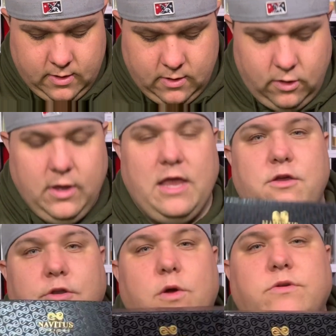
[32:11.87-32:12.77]
you get
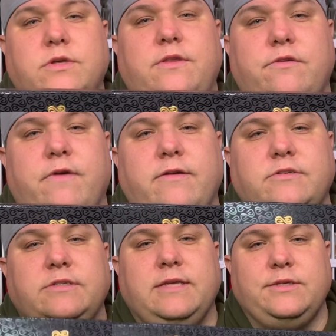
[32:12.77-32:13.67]
your nose on these
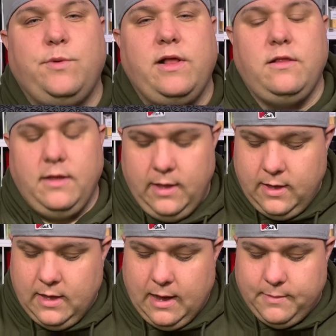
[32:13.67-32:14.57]
fragrances as well.
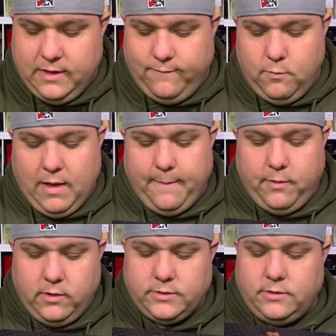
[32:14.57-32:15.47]
I'm going to give you my
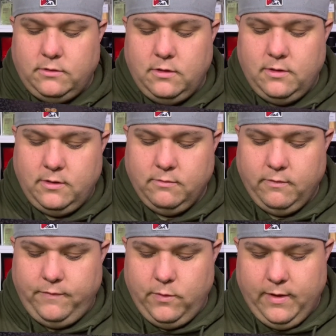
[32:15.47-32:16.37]
personal
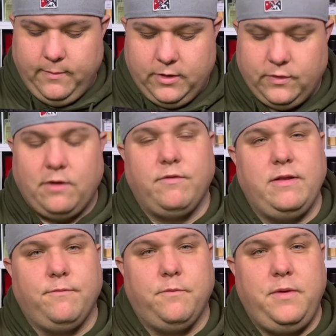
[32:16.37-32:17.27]
review here. I'm going to try to read
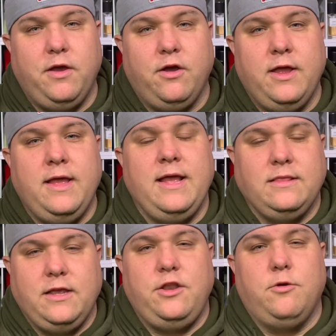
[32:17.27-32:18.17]
them from here,
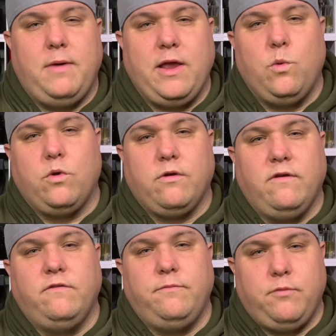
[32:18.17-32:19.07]
let you know my order
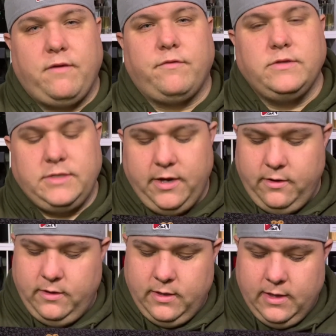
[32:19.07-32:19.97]
of preference here.
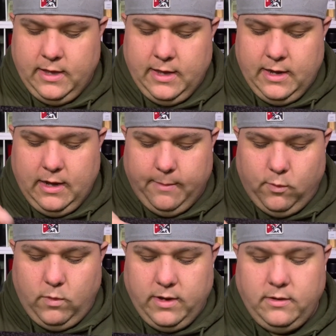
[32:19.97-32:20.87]
Number
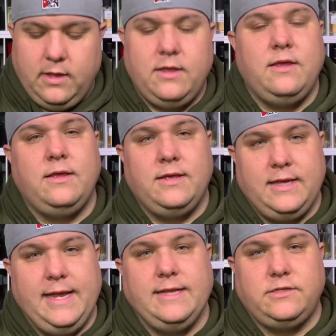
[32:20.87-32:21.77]
1,
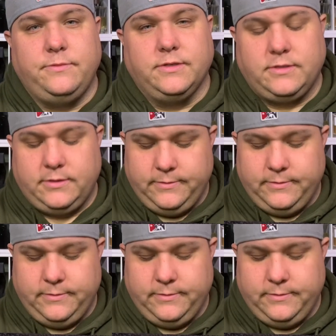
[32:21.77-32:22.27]
Intimus.